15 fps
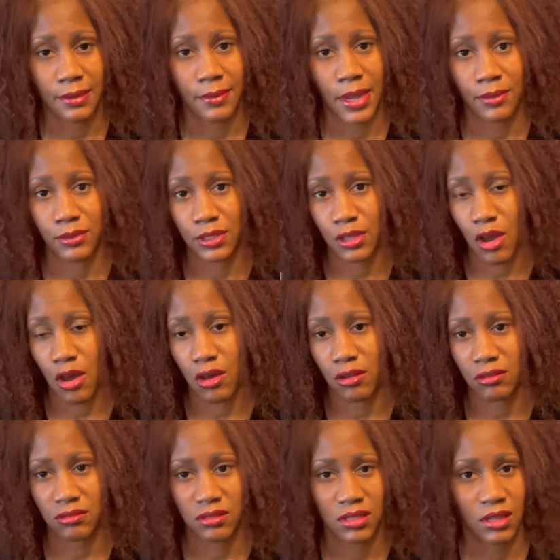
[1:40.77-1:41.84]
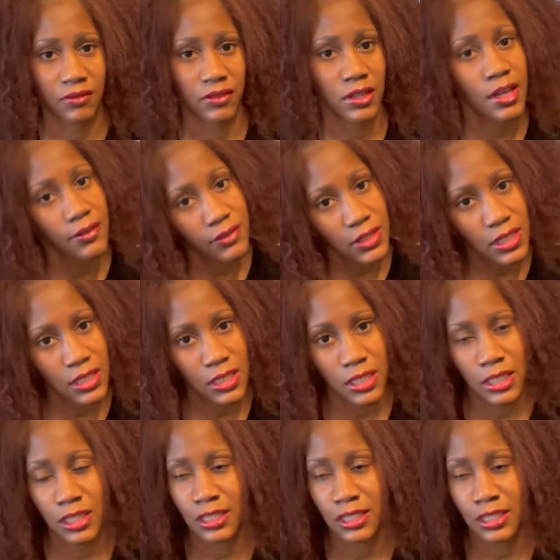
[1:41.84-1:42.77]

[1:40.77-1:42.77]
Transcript: I was called Snuffleupagus,